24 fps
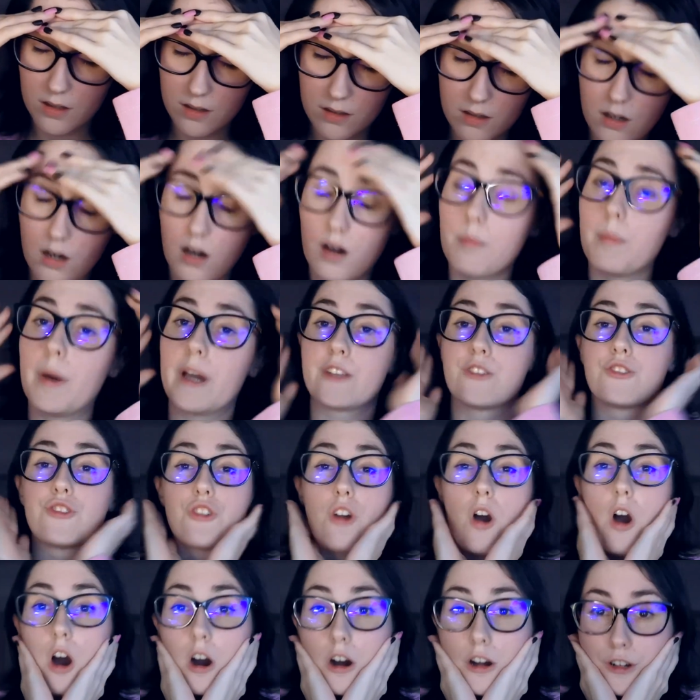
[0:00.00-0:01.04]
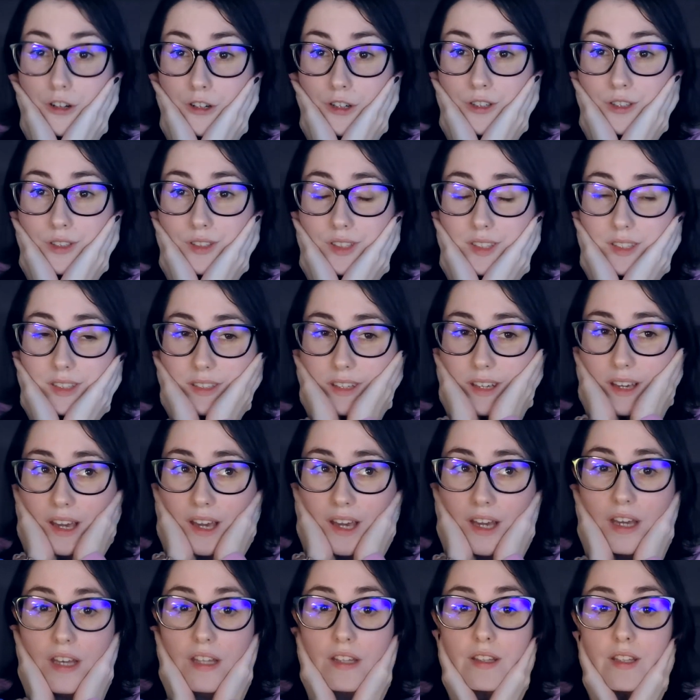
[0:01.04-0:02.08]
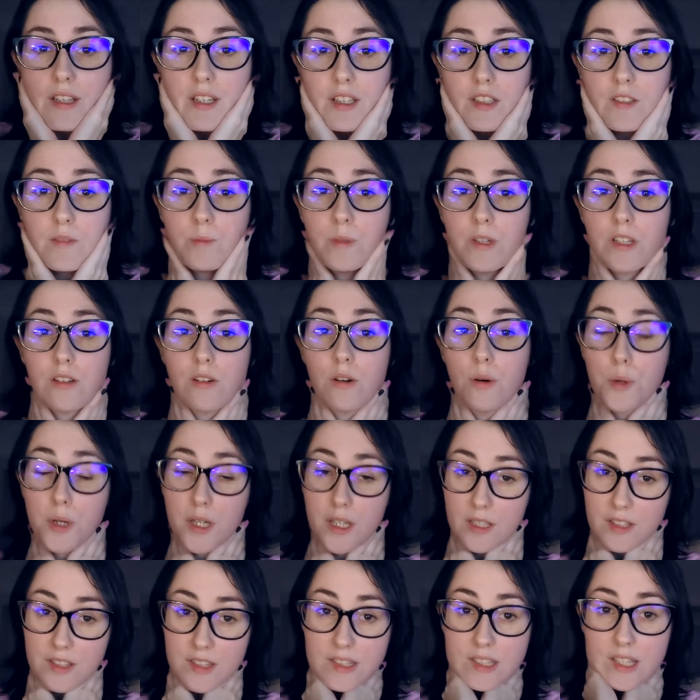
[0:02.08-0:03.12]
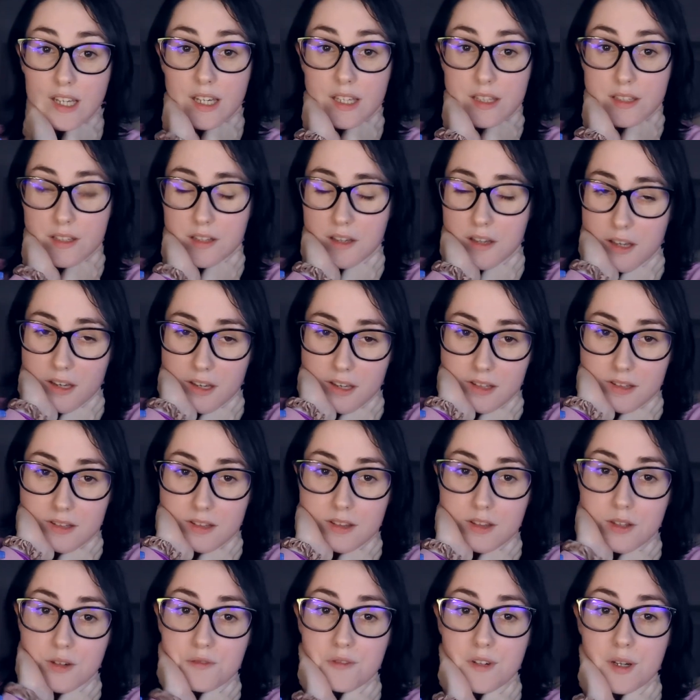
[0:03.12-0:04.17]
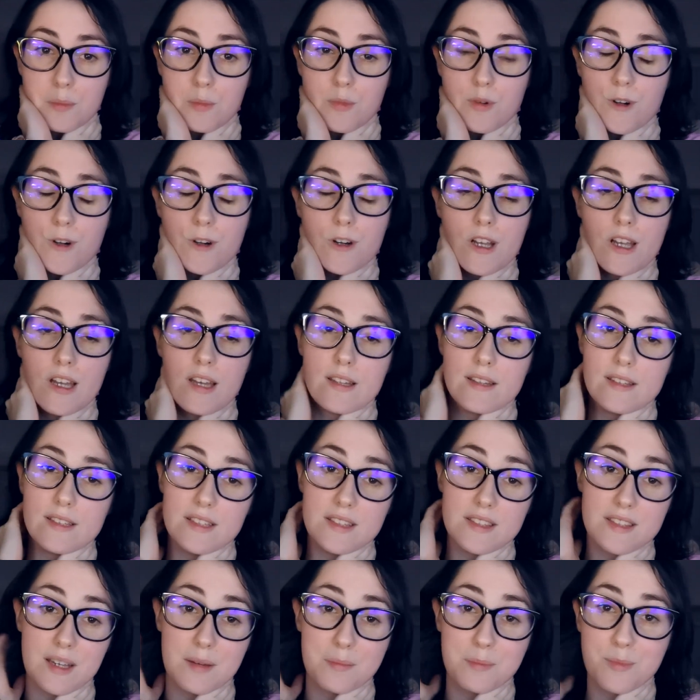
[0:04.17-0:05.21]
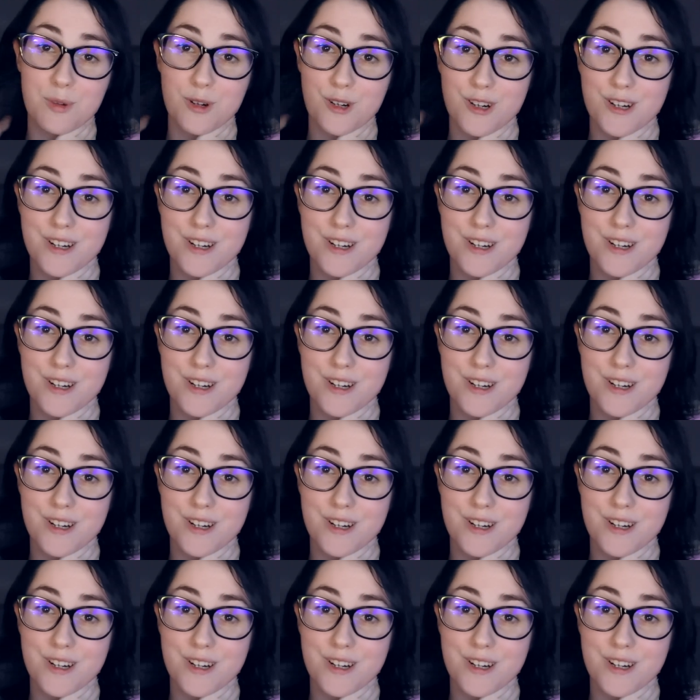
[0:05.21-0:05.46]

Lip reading: My jaw hurts, and it's been going insane in November and December,